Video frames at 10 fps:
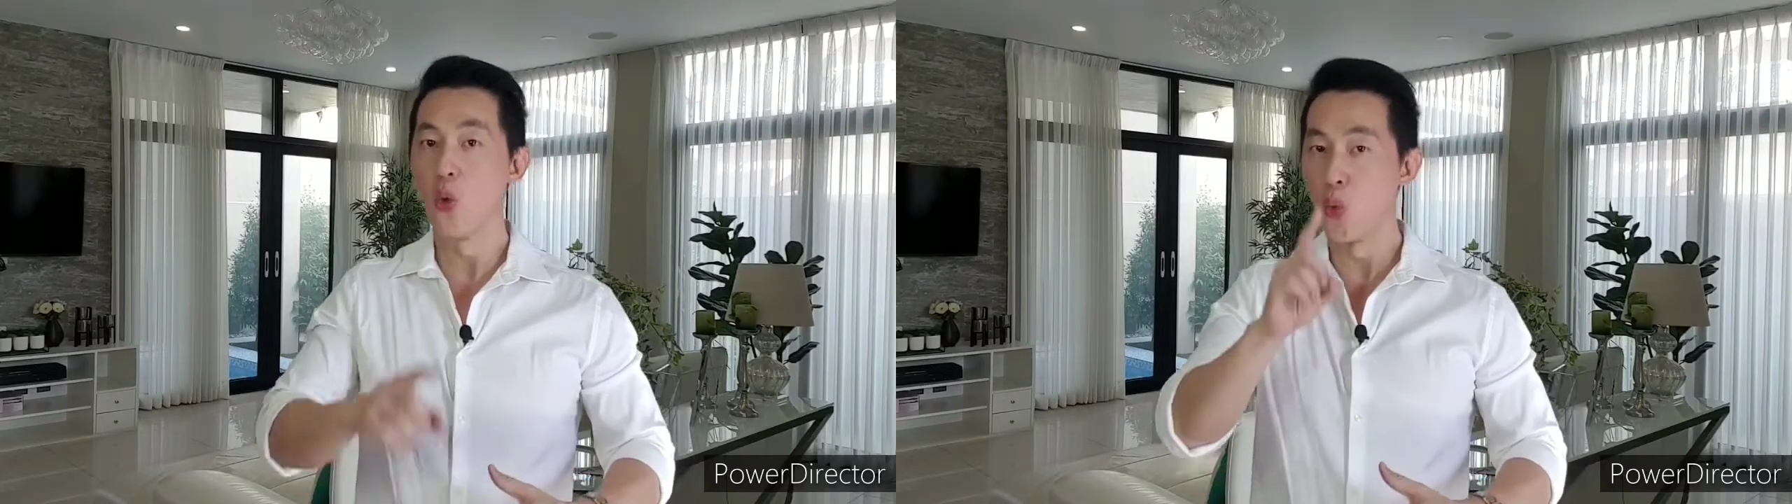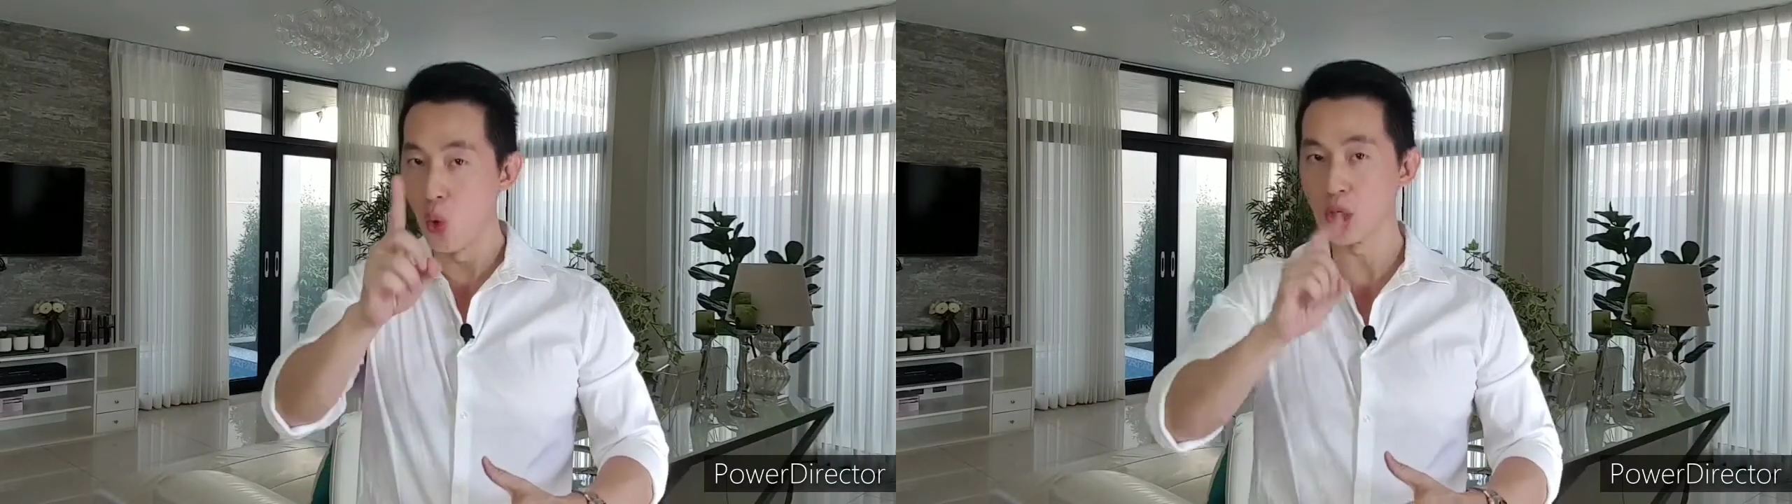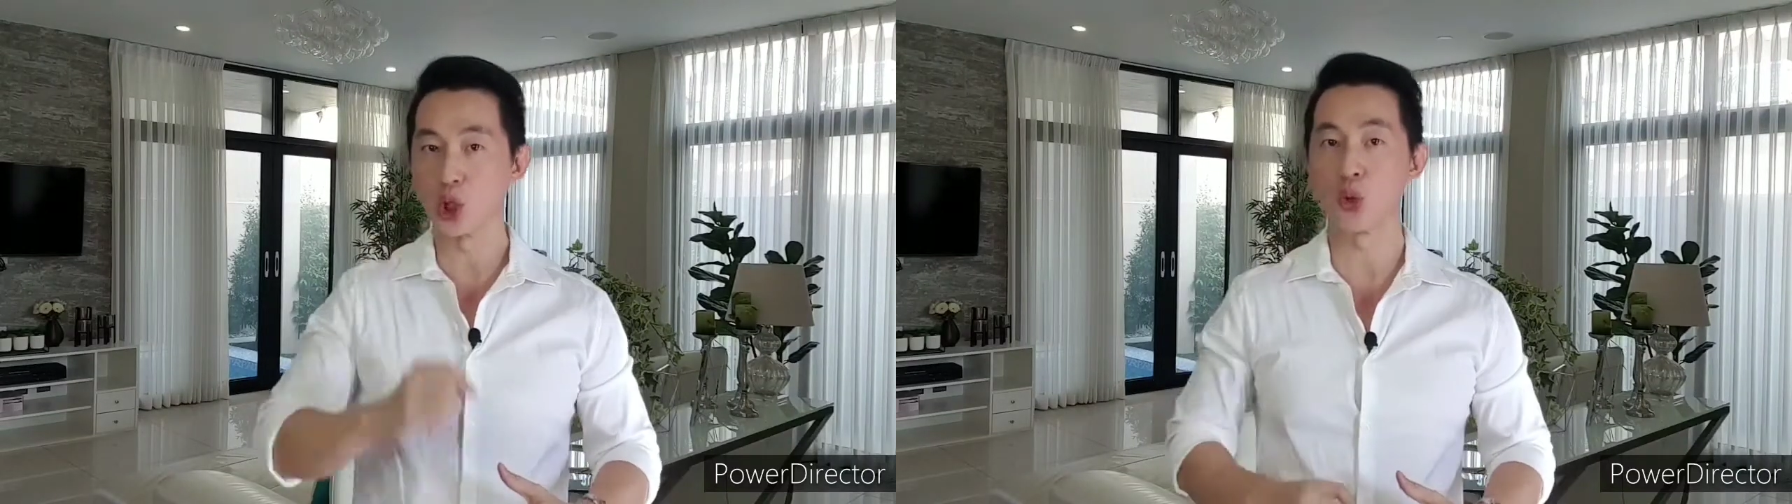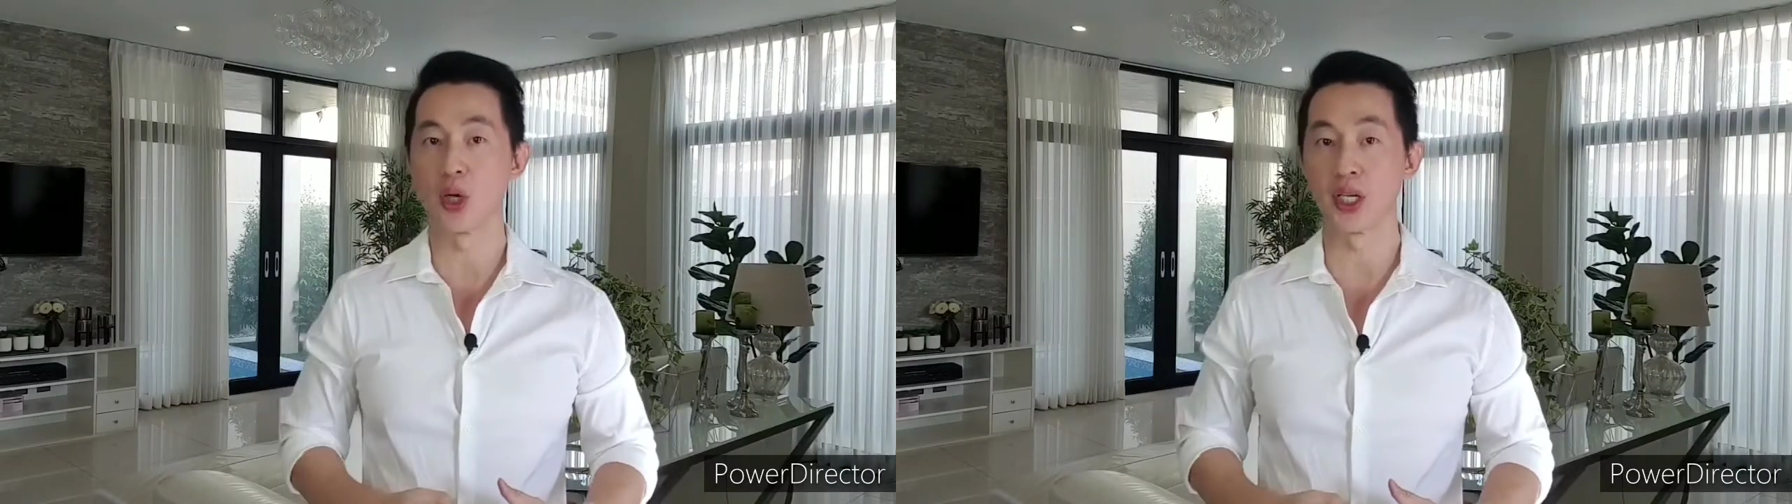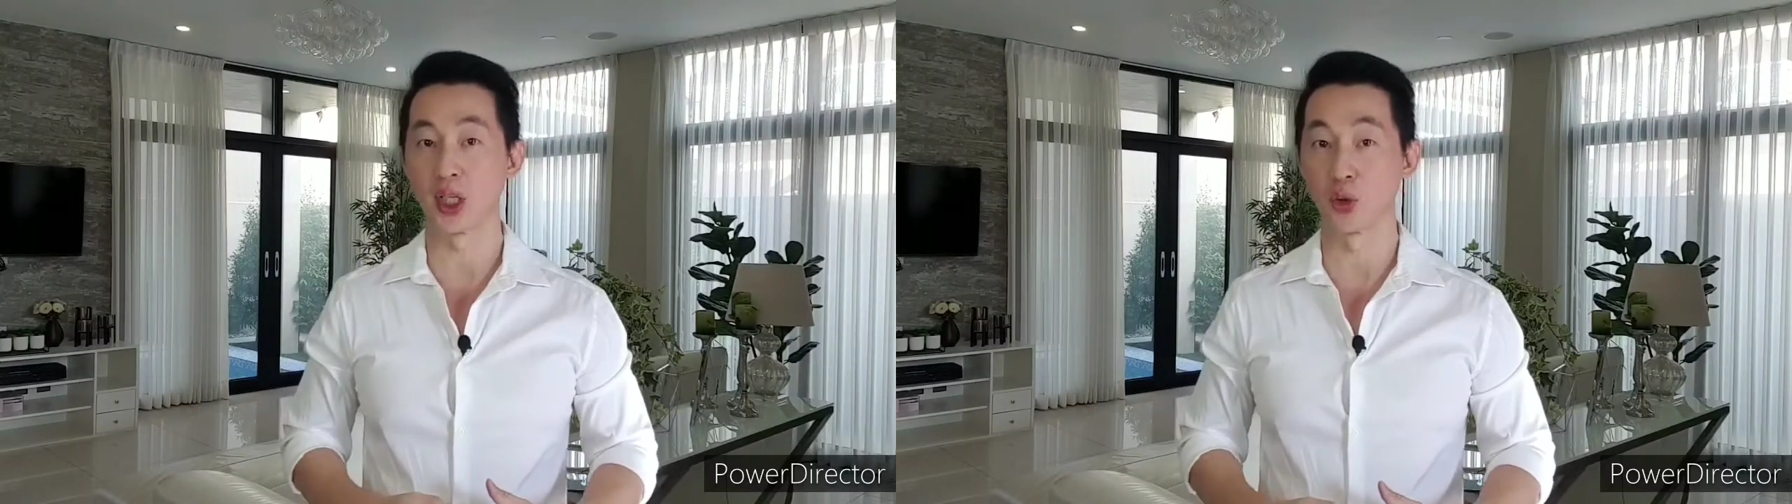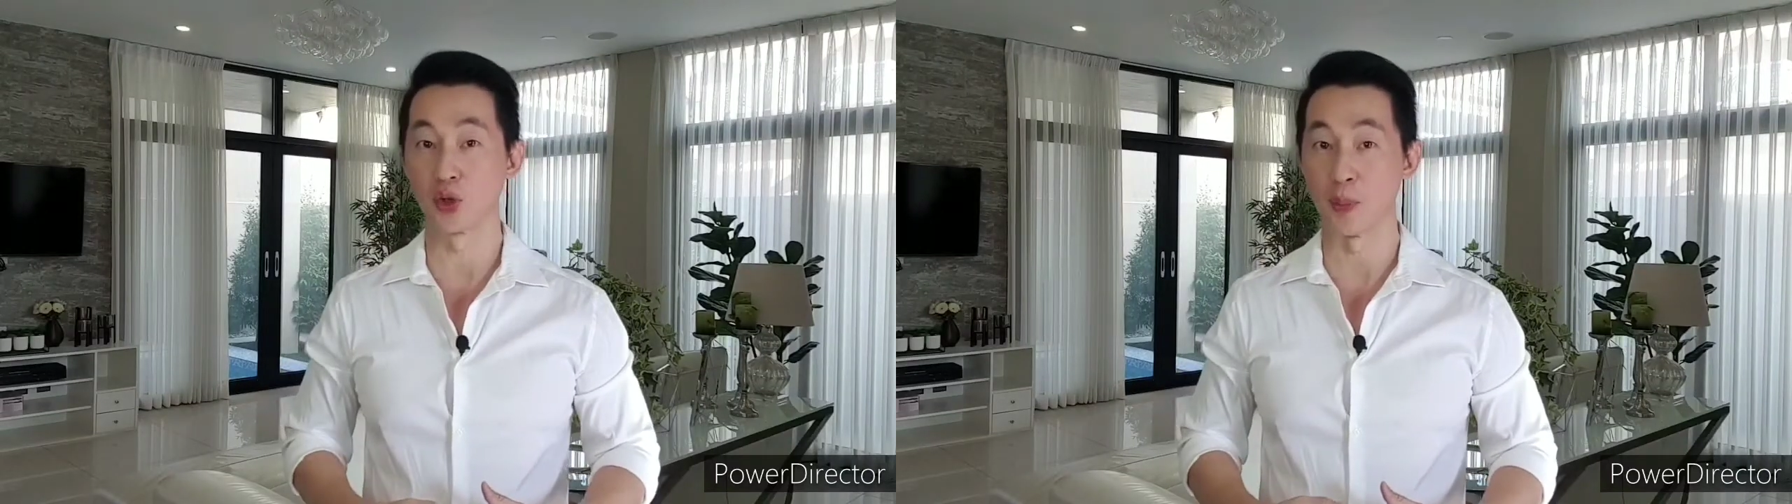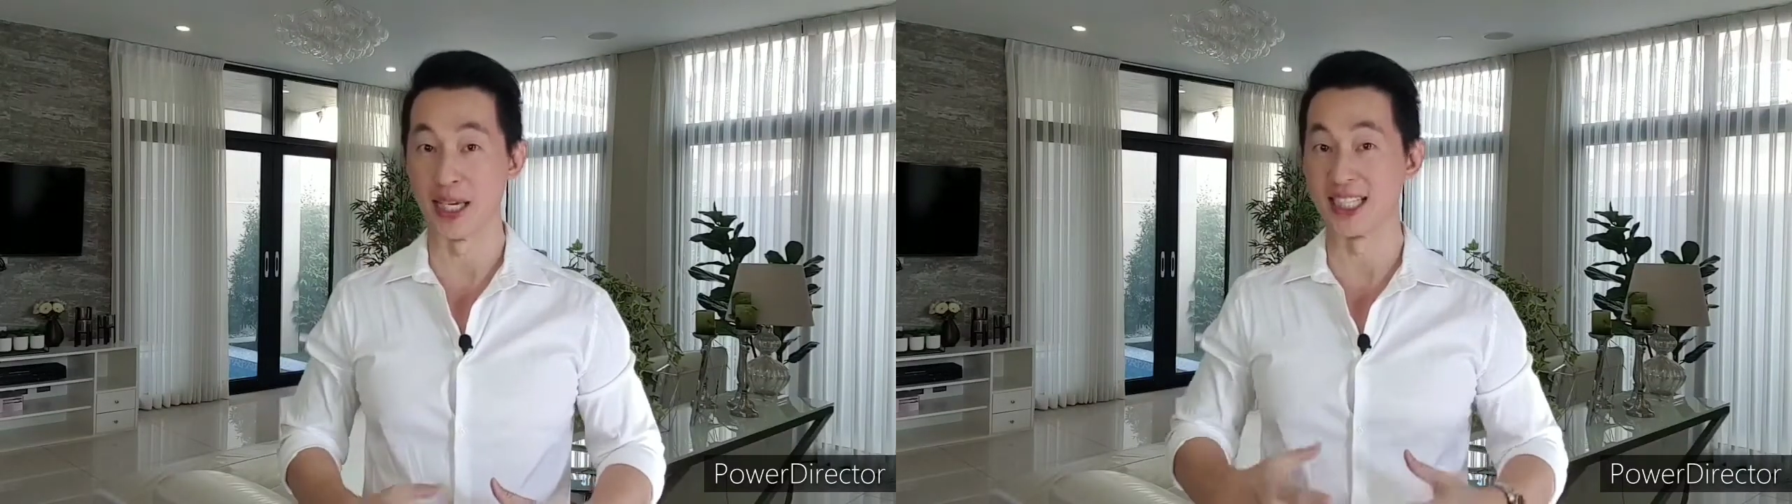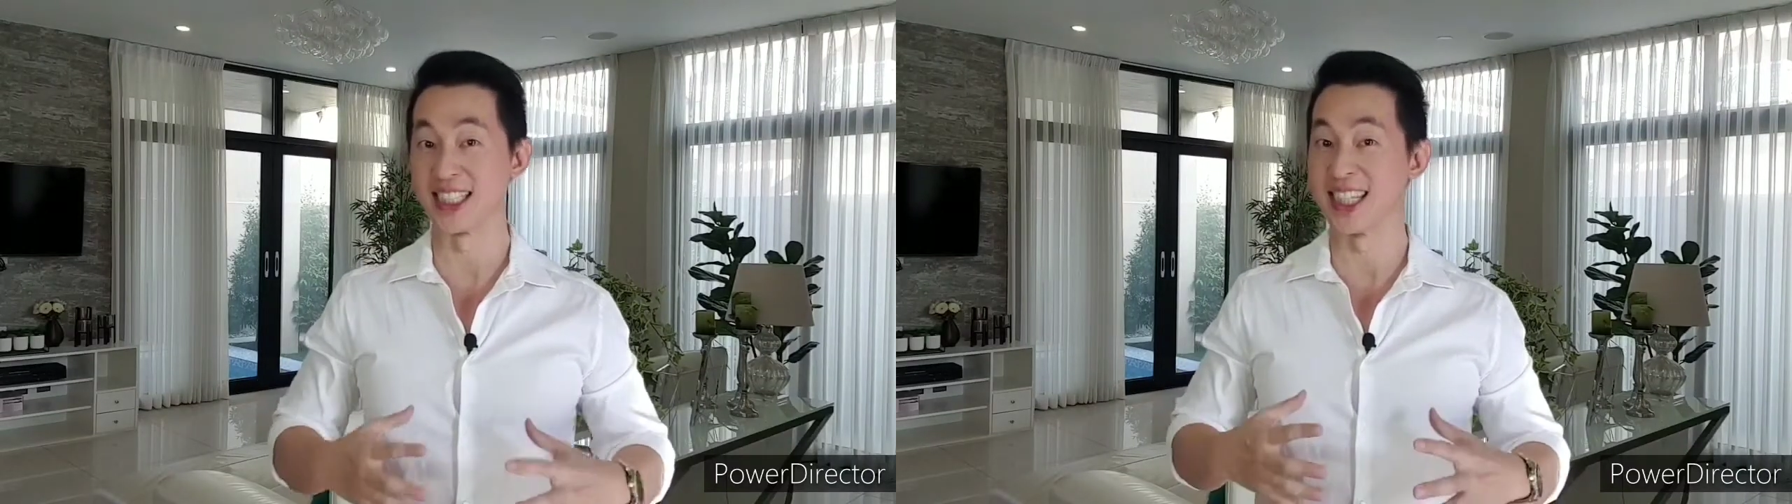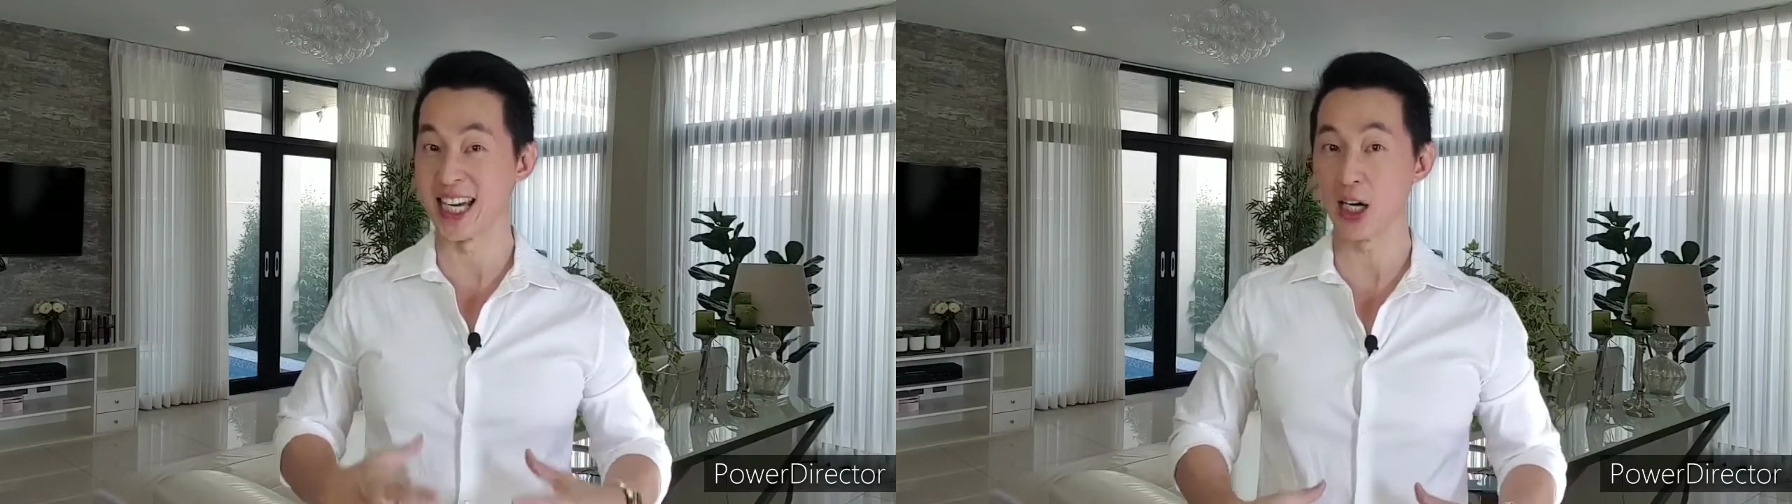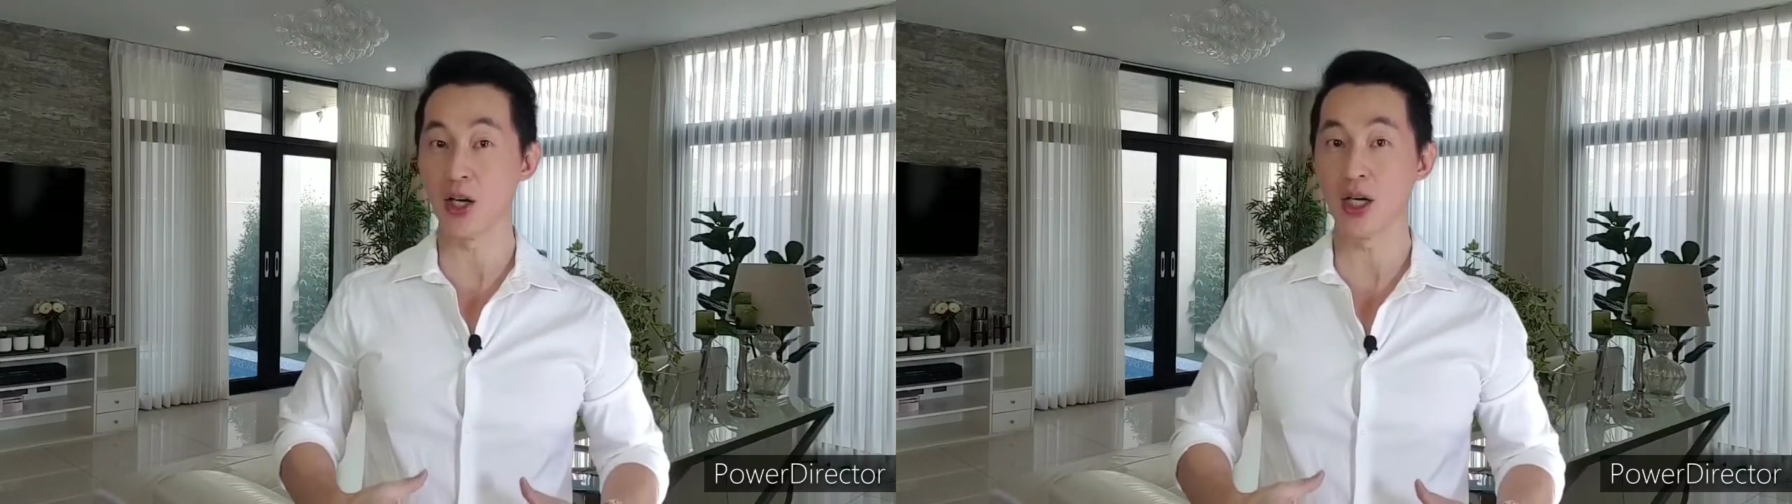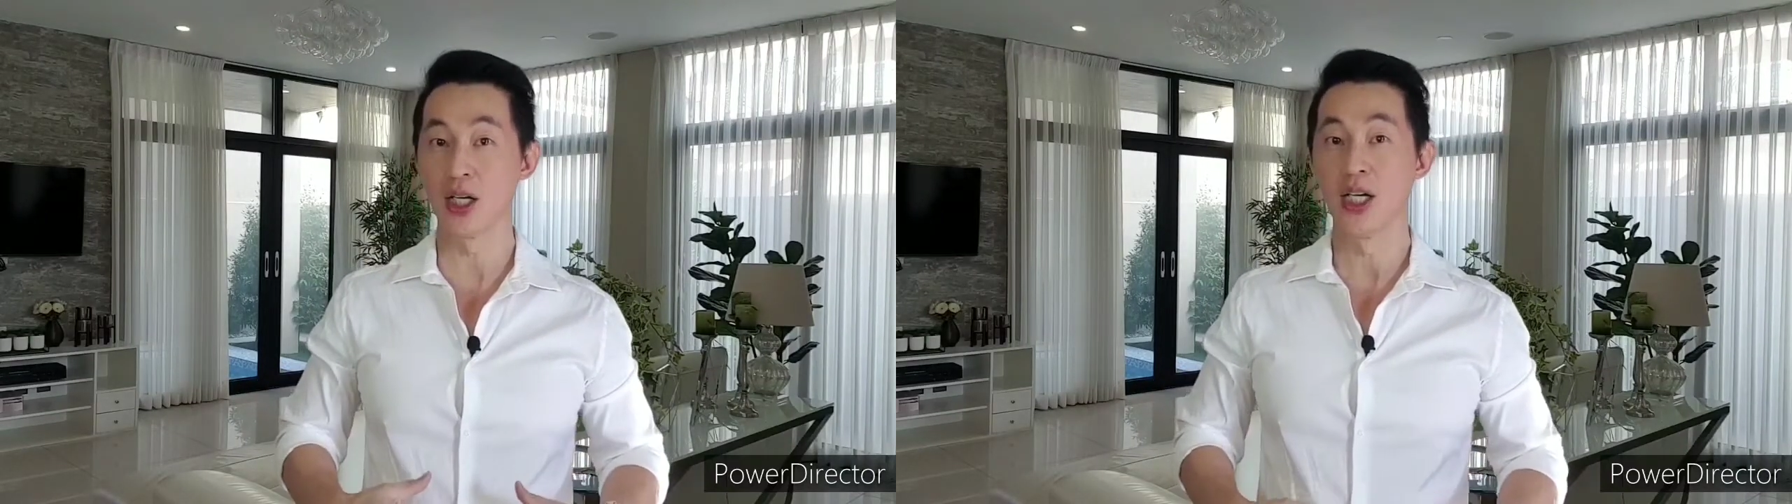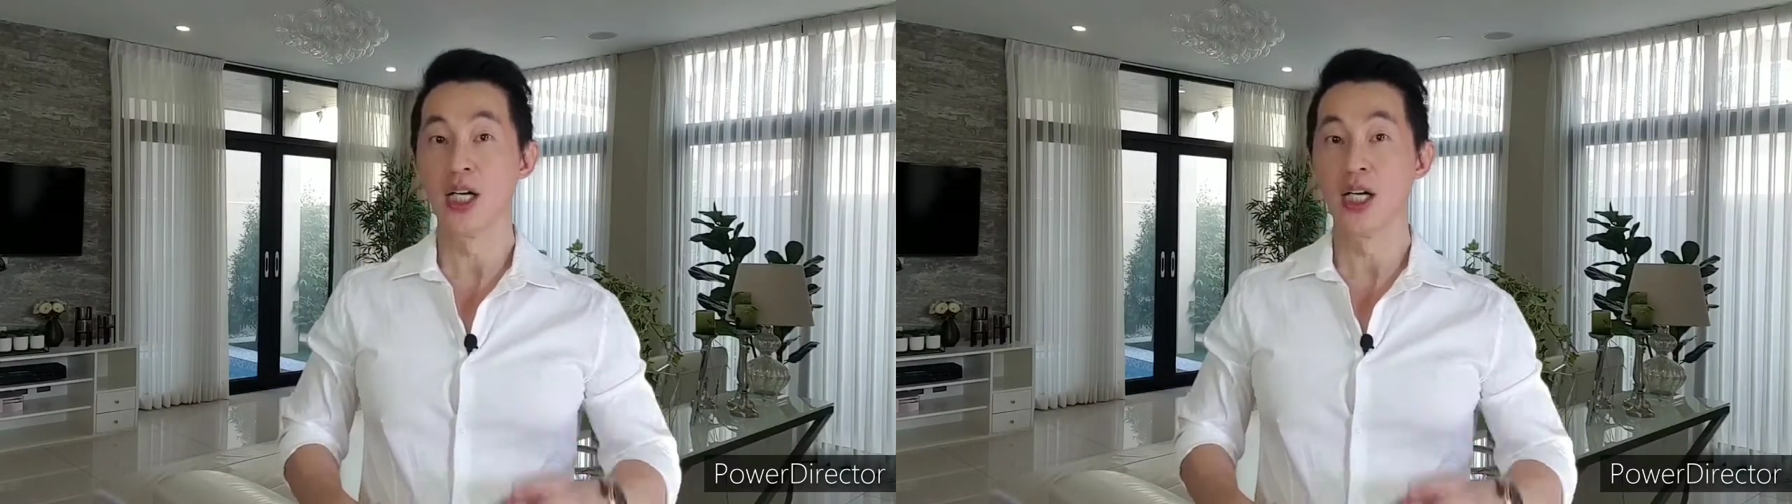Once you run out of space there,